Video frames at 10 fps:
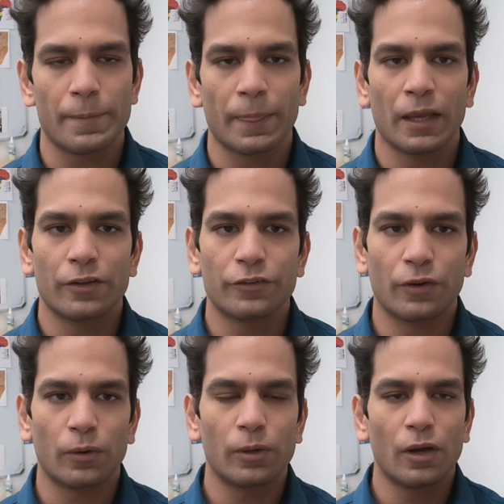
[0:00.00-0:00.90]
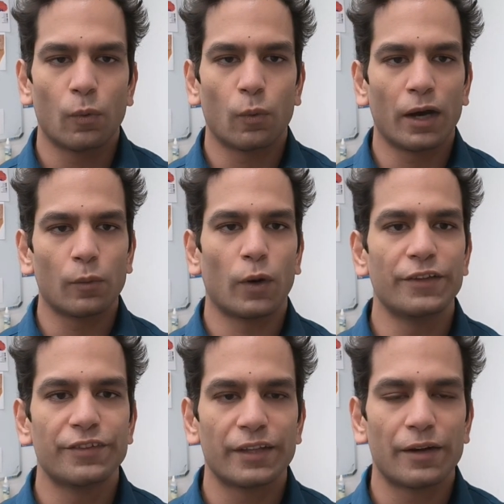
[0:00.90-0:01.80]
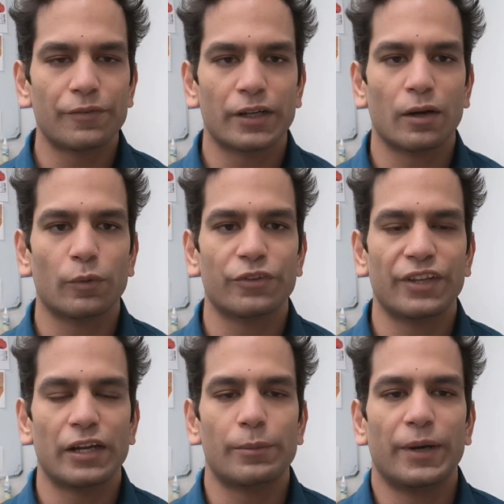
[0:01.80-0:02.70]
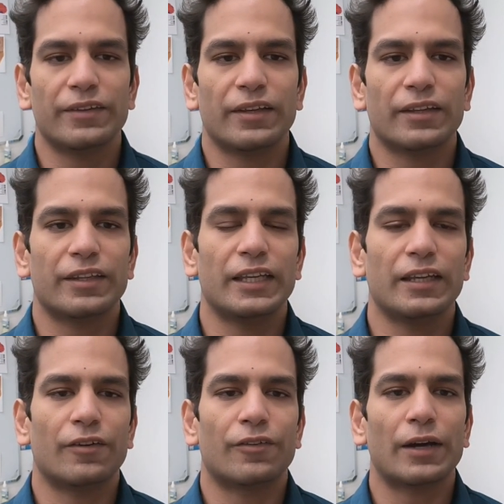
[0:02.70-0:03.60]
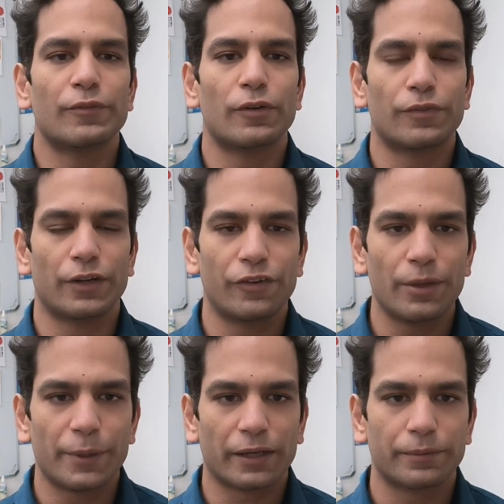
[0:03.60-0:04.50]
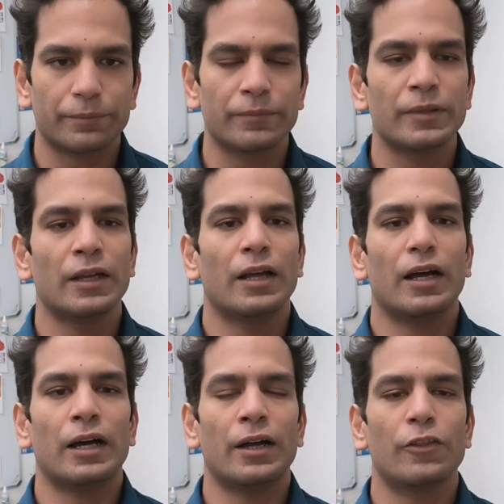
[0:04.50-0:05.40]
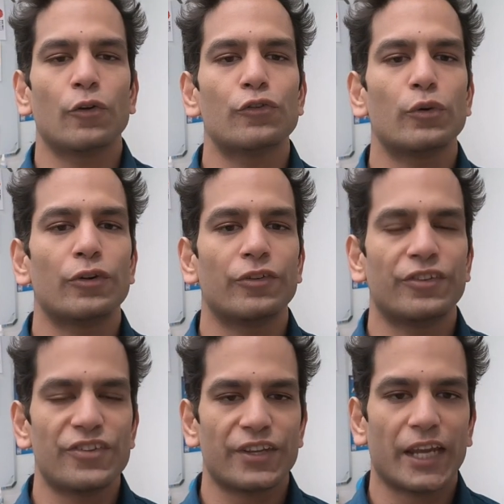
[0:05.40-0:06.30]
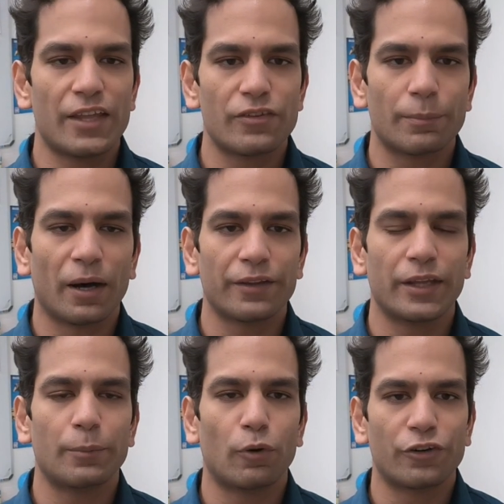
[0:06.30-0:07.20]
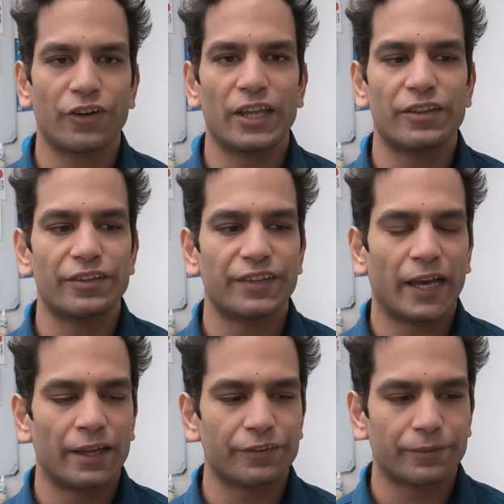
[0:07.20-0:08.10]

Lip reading: So while white South Africa was celebrating the arrival of van Riebeeck, those who resisted against apartheid portrayed this as